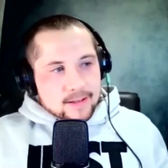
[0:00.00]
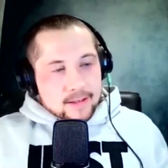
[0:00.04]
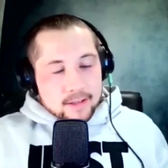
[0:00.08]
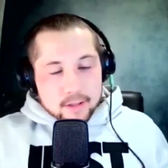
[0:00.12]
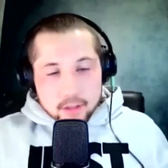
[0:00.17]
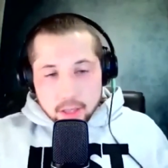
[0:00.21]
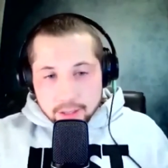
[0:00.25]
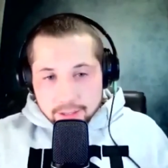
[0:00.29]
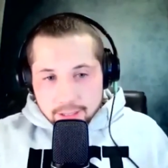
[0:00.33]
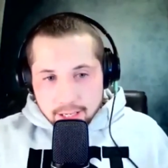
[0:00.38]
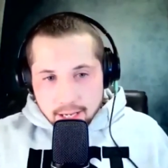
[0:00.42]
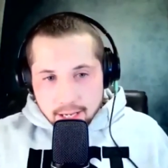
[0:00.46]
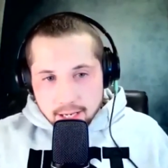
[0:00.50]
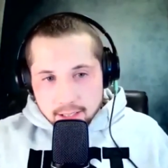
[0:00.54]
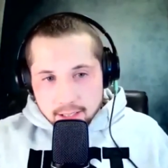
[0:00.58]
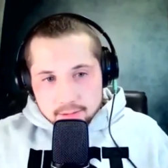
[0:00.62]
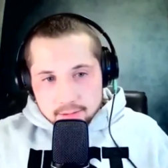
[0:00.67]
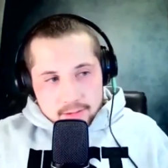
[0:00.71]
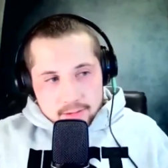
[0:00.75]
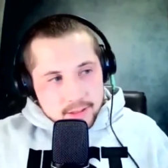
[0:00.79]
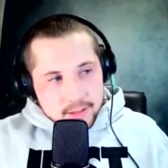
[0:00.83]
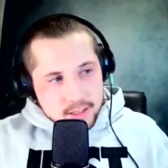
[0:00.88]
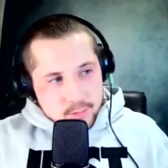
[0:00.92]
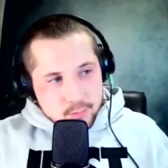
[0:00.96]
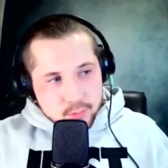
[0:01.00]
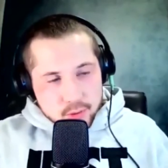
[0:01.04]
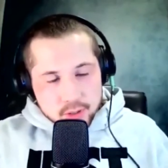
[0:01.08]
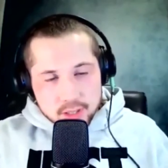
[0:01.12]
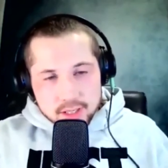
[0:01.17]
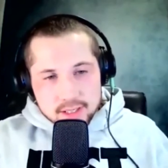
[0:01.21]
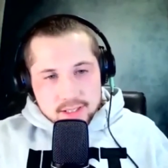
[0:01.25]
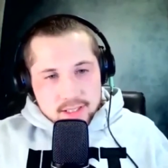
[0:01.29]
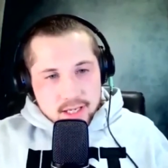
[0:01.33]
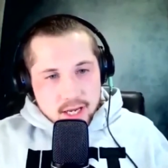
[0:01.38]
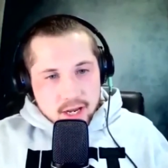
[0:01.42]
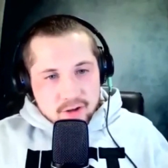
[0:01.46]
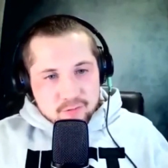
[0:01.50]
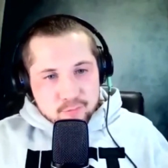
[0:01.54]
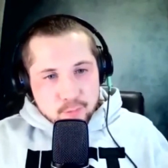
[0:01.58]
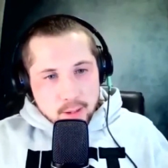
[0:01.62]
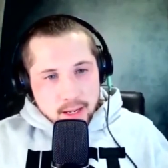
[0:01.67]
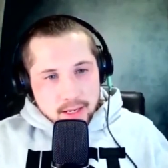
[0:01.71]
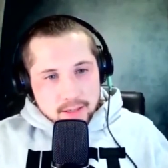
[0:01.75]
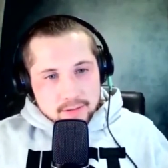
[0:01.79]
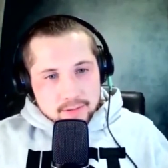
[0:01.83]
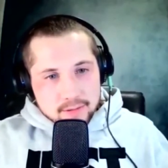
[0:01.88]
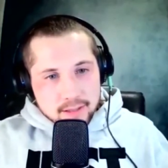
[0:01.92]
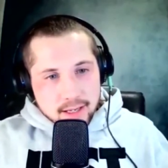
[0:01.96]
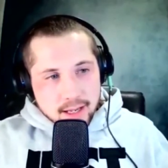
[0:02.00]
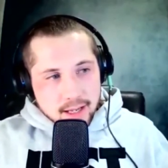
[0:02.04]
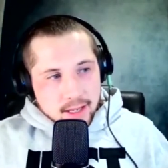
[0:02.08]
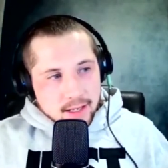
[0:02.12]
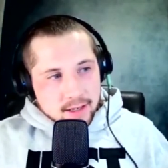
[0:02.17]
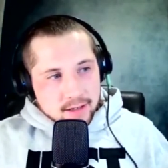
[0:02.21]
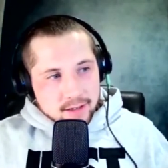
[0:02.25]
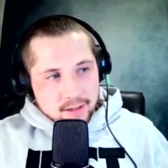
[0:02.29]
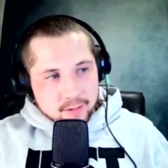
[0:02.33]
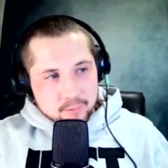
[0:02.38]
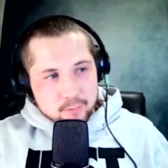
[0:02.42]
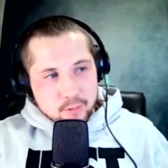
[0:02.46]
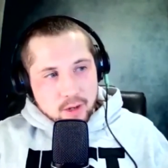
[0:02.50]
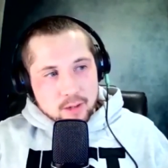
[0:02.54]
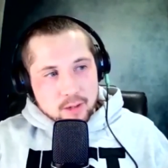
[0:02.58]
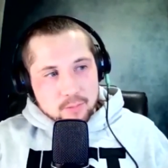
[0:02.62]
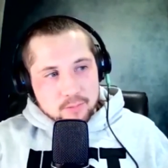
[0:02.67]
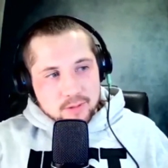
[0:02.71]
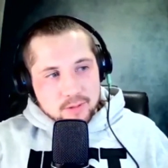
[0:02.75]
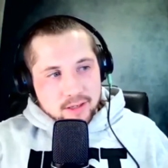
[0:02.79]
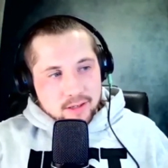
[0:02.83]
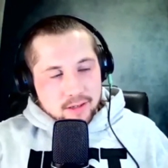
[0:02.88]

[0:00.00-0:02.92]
Again, it's a pretty safe bet, and I'm